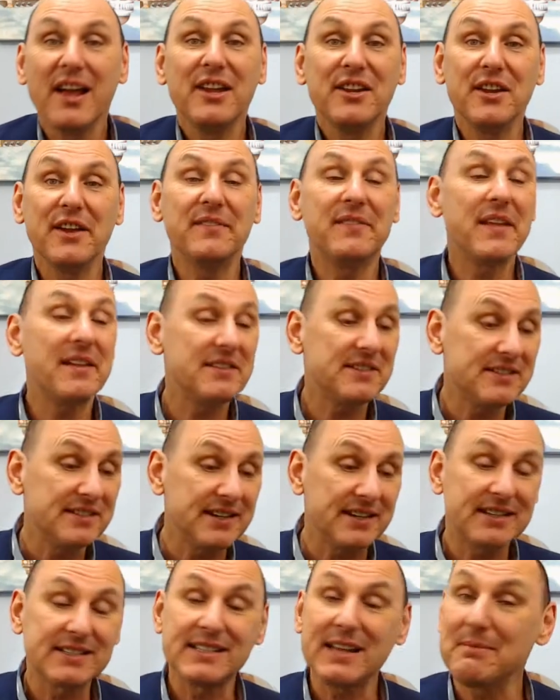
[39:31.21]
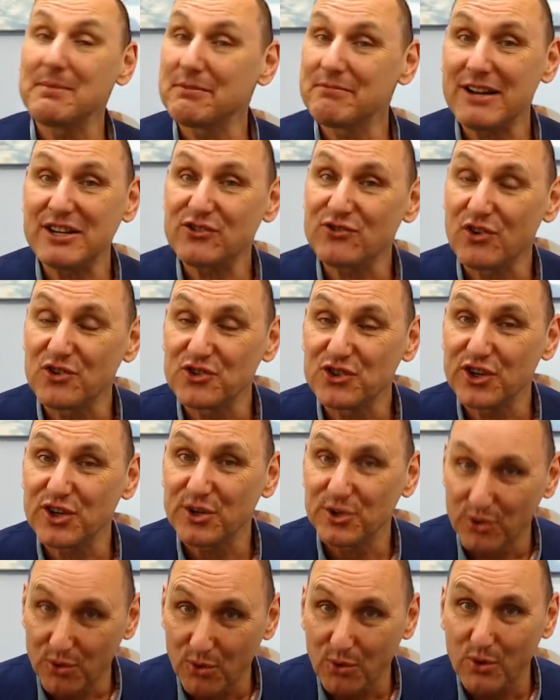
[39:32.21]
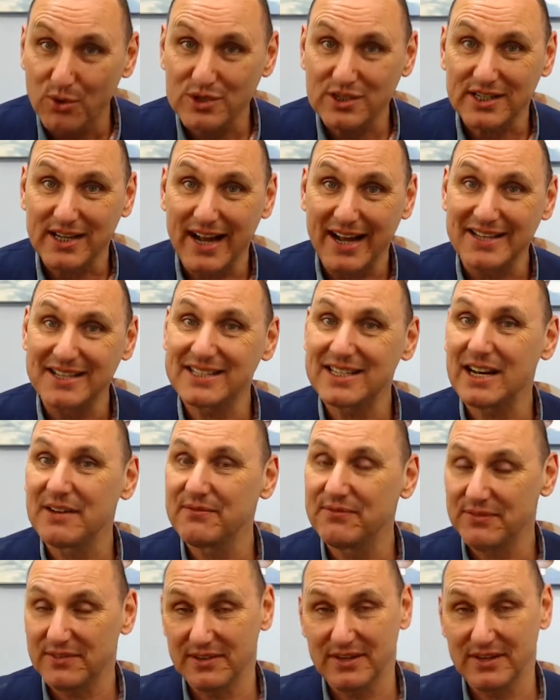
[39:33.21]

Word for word: There's some of the restaurants you can order that instead of,